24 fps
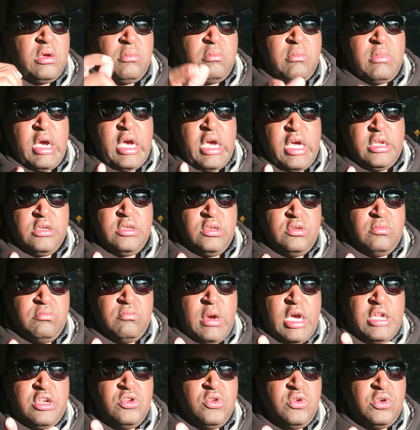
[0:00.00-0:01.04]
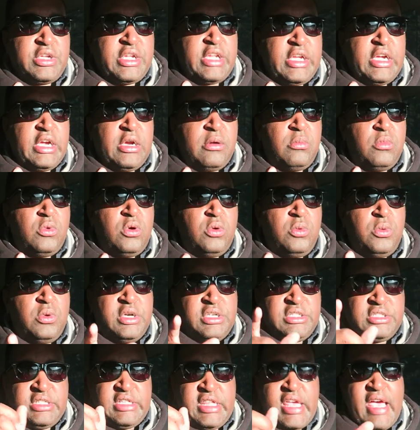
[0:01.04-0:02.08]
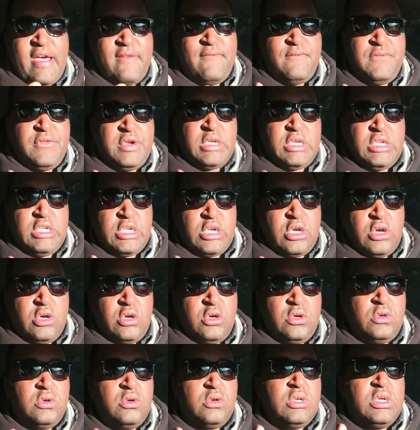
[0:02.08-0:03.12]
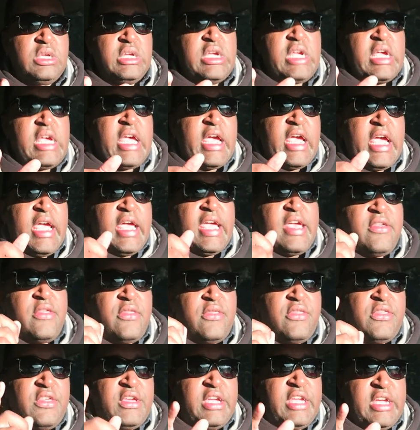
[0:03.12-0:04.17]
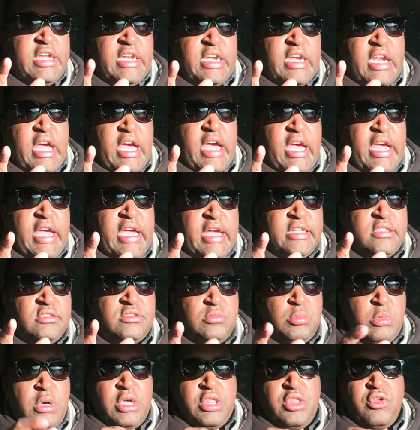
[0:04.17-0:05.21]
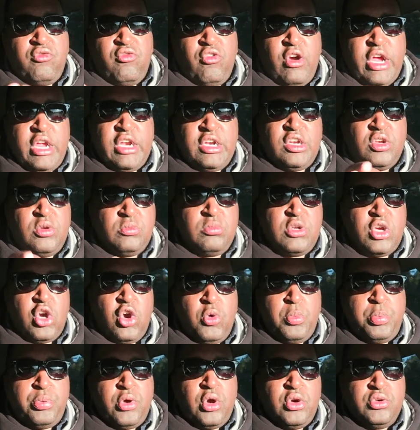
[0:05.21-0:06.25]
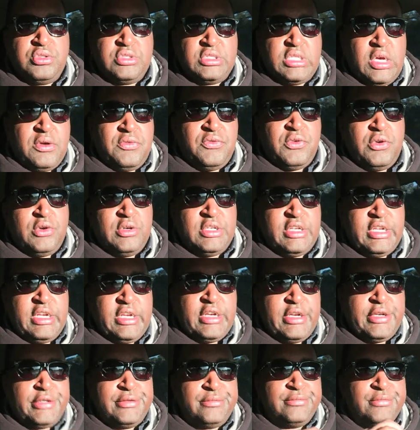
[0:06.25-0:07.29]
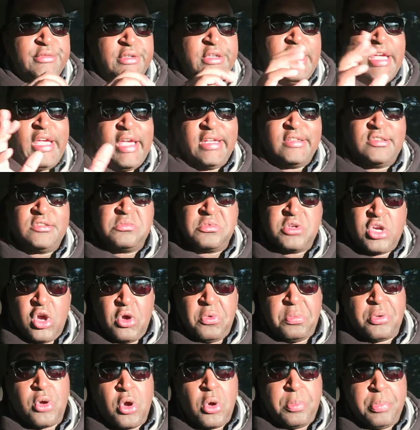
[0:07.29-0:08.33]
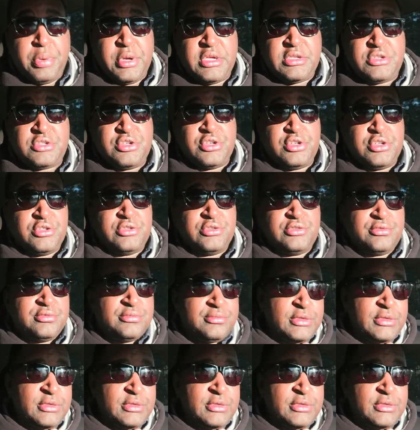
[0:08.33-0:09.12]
my my new camera was that video and then I had some other random GoPro stuff on there and some GoPro pictures.